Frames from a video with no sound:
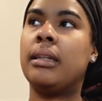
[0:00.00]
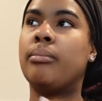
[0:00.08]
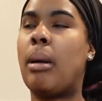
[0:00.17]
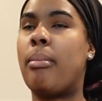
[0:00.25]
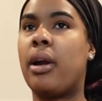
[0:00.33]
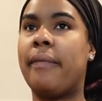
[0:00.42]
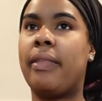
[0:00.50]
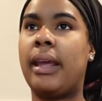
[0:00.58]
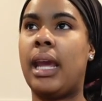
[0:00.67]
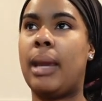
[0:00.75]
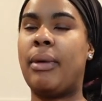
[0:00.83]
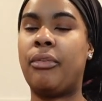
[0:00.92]
my
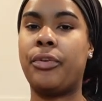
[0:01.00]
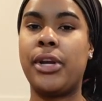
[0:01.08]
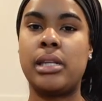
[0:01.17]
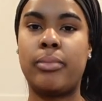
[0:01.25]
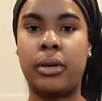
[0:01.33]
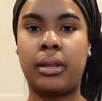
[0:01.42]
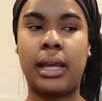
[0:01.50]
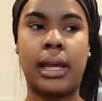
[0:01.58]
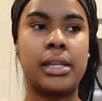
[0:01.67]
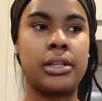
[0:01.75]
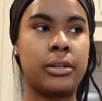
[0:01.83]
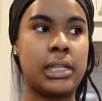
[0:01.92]
birthday, my friend's
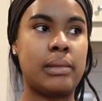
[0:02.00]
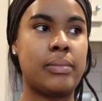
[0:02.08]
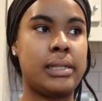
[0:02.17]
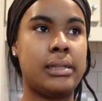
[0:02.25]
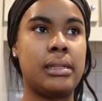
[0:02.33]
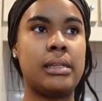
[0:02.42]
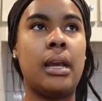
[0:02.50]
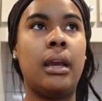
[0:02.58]
birthdays, Christmas,